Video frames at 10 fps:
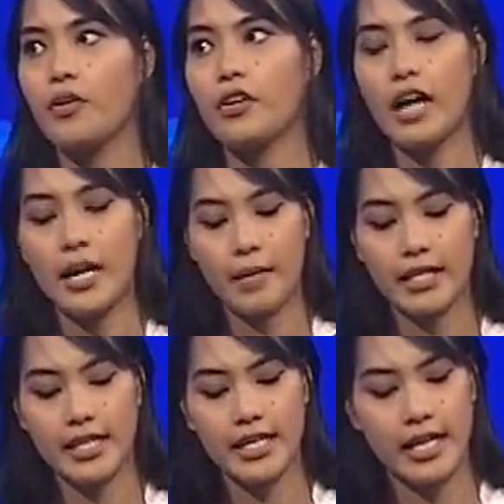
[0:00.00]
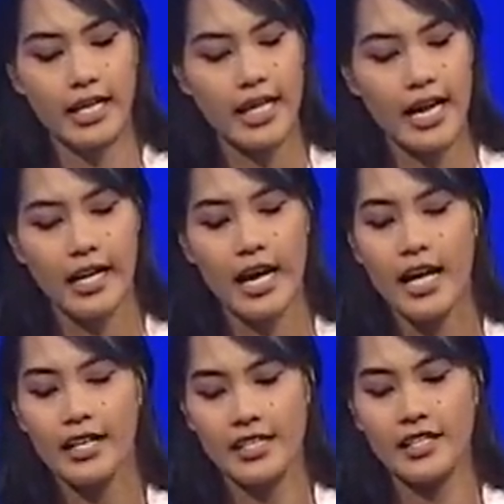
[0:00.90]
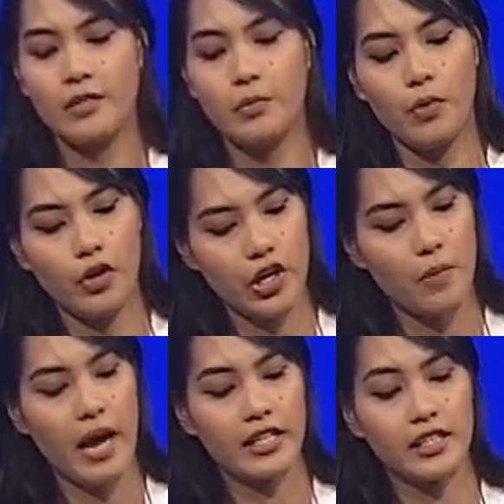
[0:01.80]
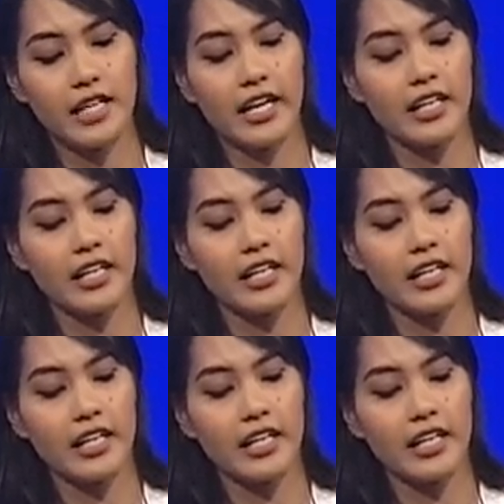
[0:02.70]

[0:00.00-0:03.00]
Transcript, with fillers: for Kalimantan, mm -hmm. and mm-hmm. then this is the Borneo pattern.